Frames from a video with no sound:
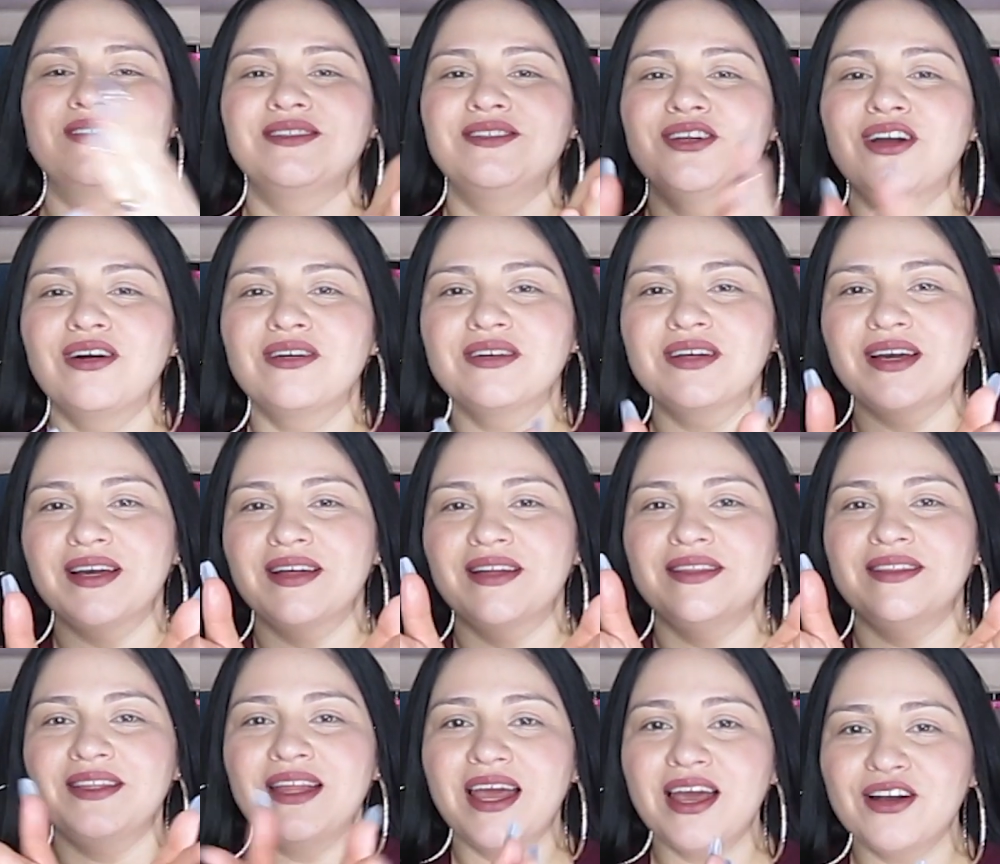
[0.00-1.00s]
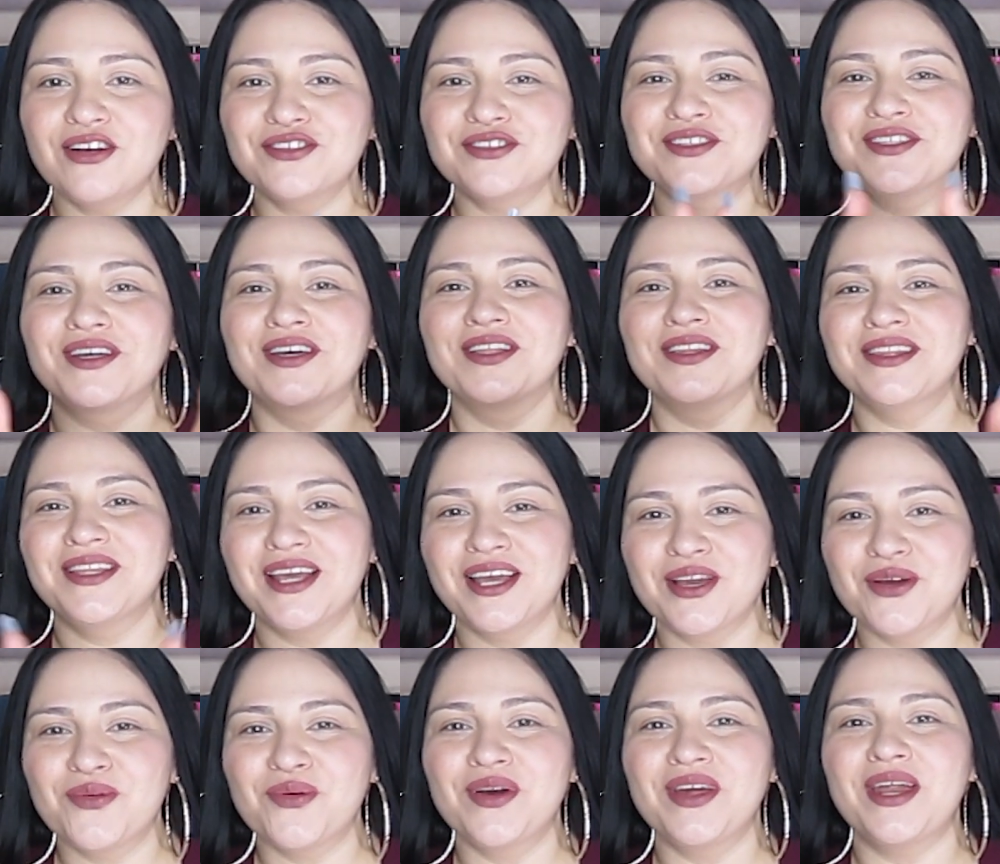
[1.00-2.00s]
Young Nails
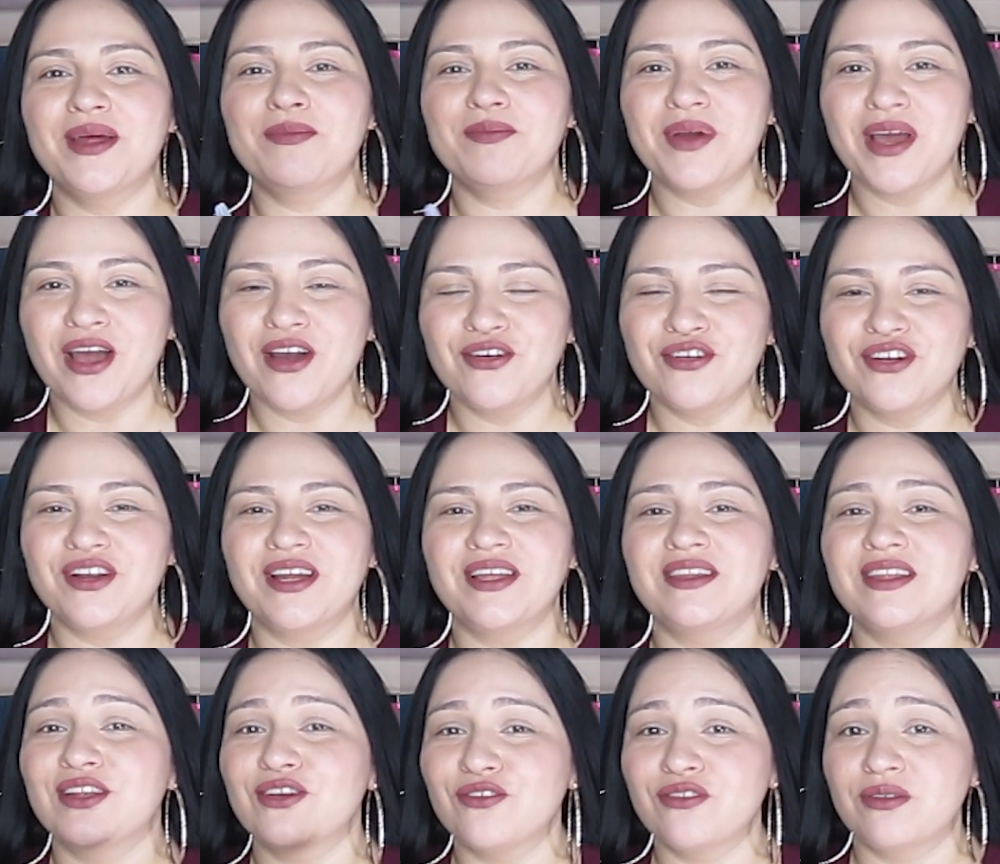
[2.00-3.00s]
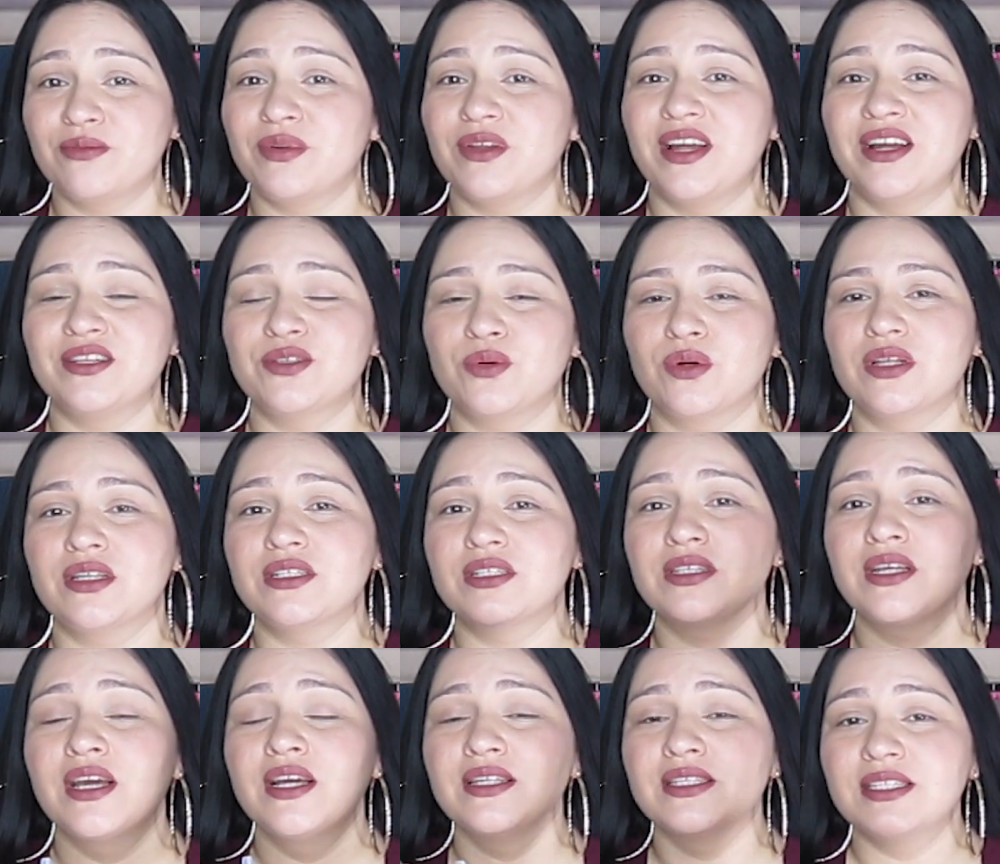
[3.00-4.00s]
liquid and powder, and they don't apply as well
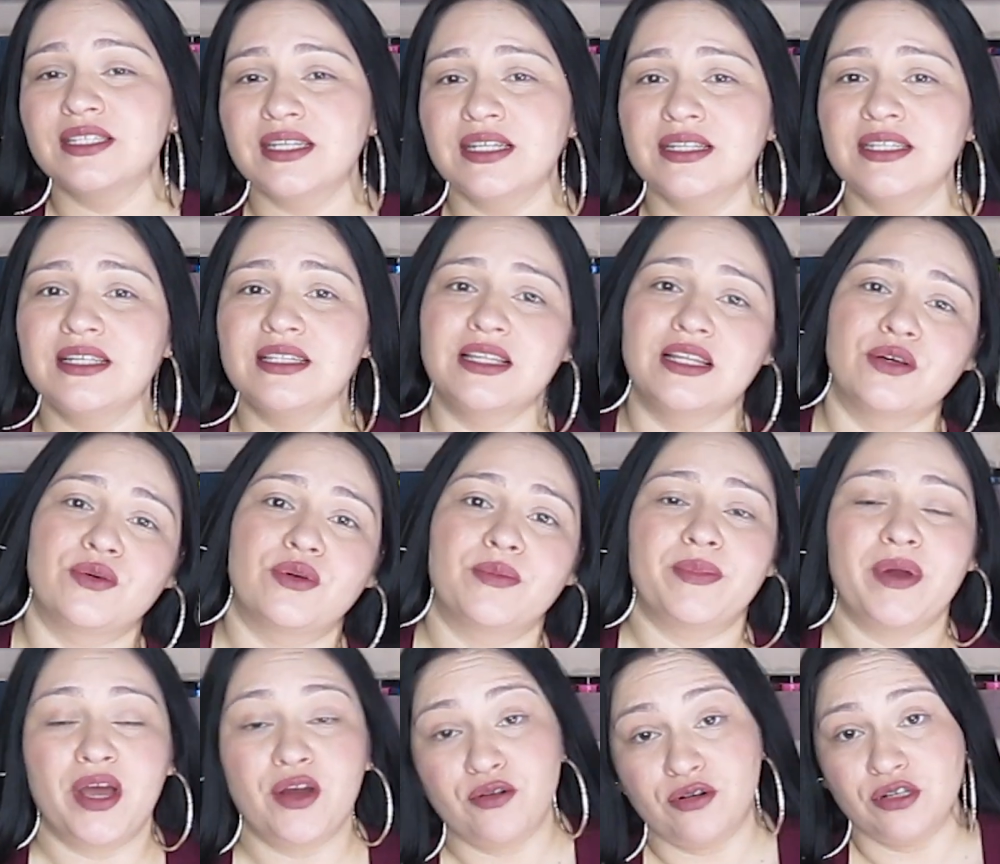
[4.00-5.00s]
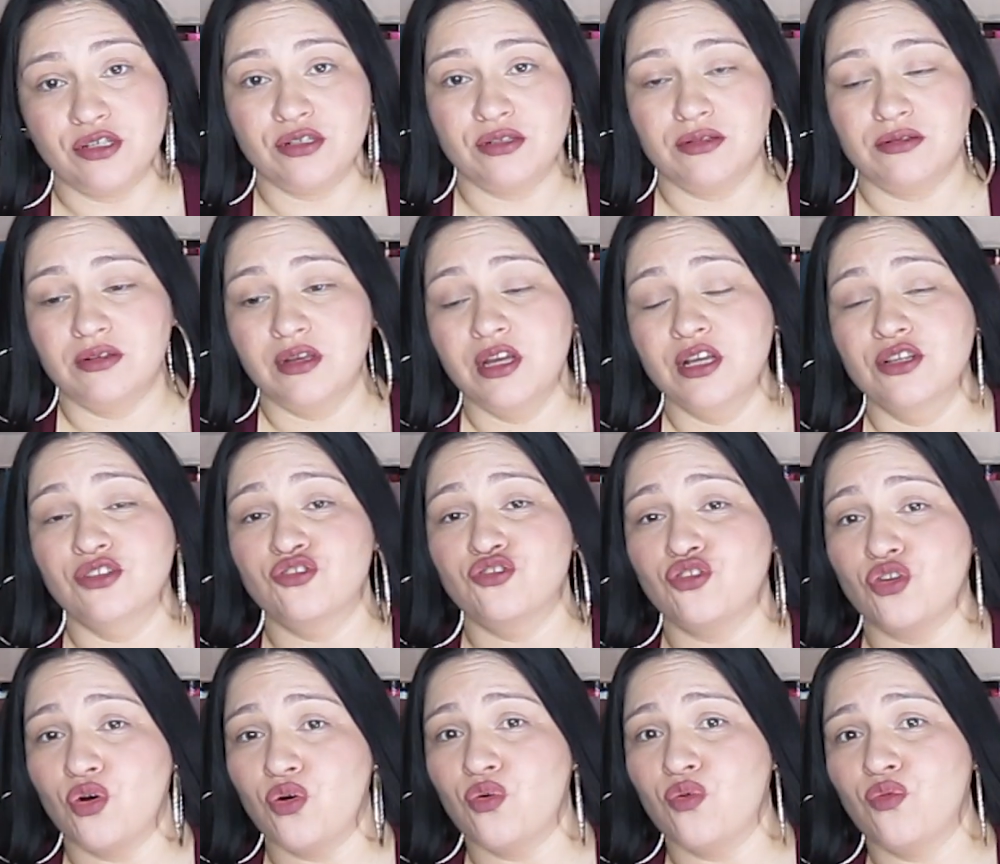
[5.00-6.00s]
as C&D liquid and powders.
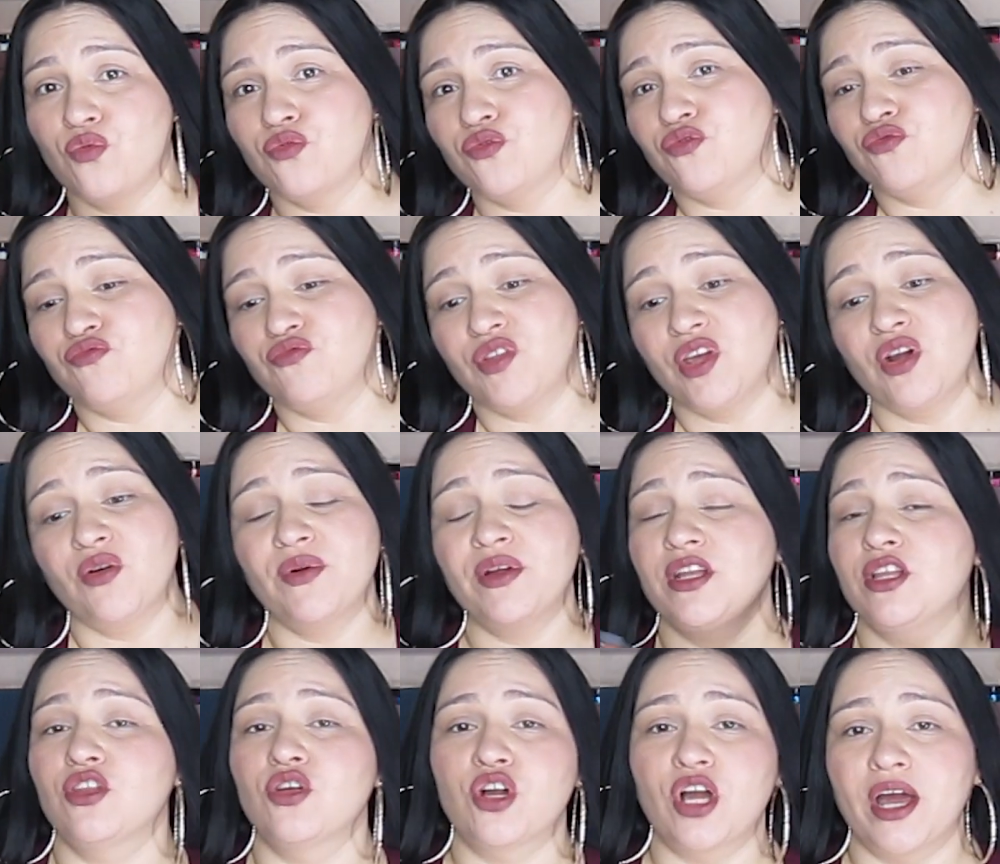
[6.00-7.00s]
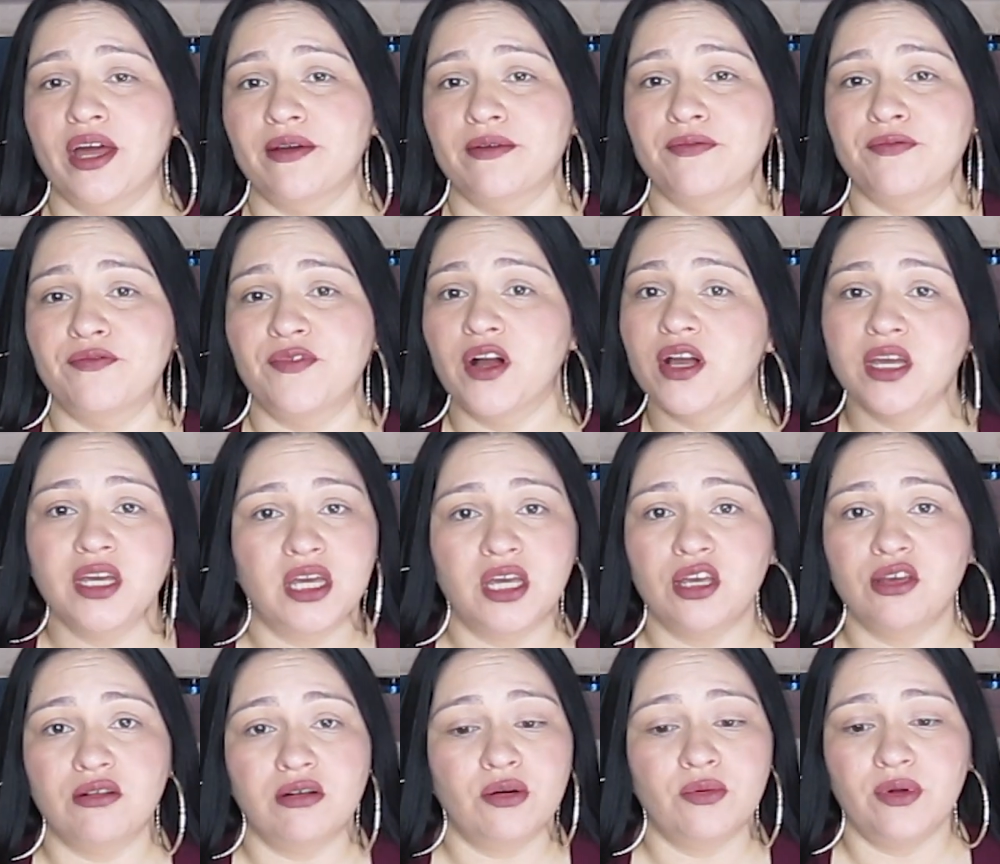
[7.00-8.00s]
So they already look kind of funky,
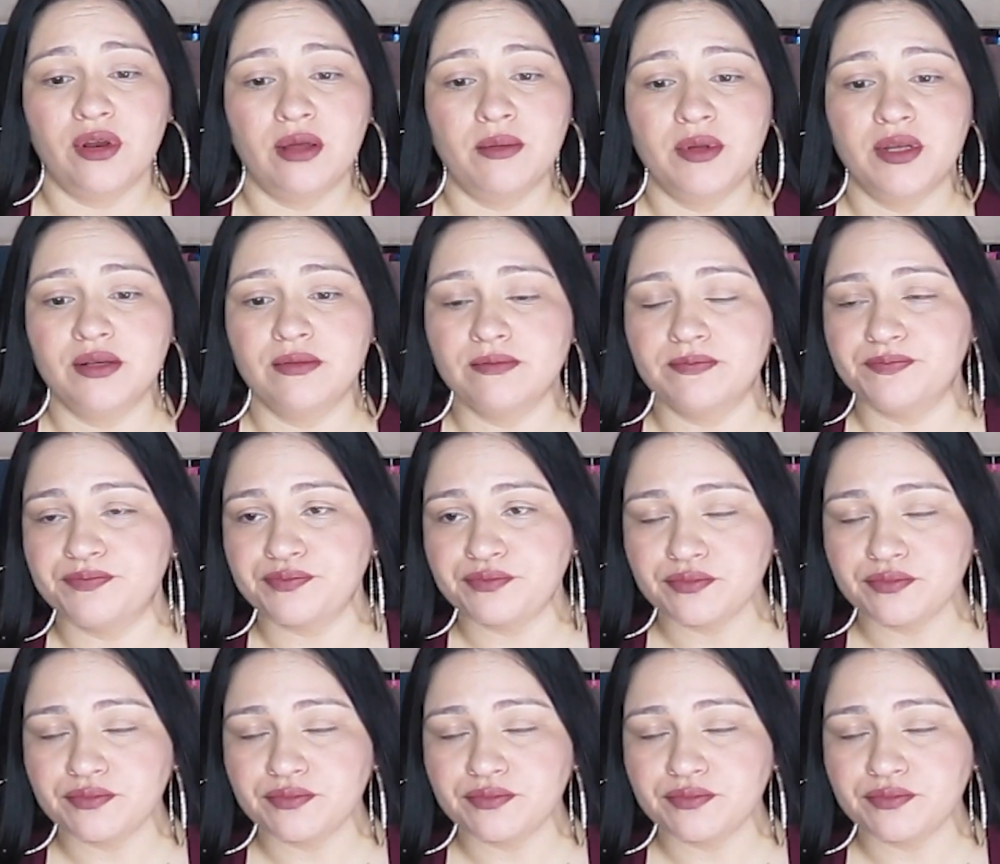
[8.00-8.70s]
you know what I mean?